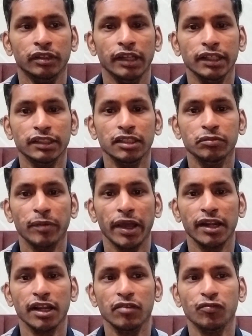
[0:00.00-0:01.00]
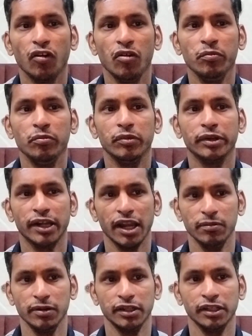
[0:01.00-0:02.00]
Next is parallel form
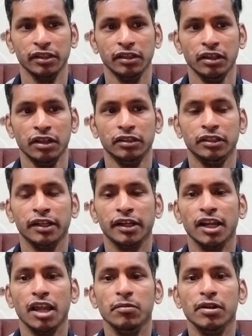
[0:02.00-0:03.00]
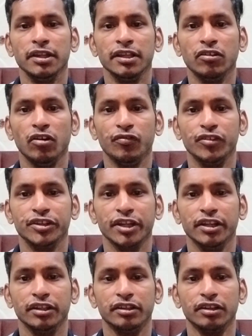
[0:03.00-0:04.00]
reliability. The reliability
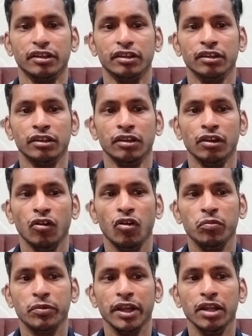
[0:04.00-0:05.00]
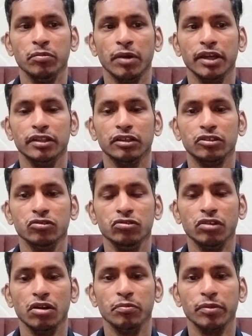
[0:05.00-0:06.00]
coefficient obtained by the
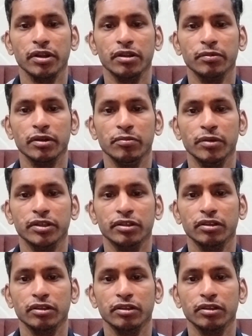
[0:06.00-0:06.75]
two comparable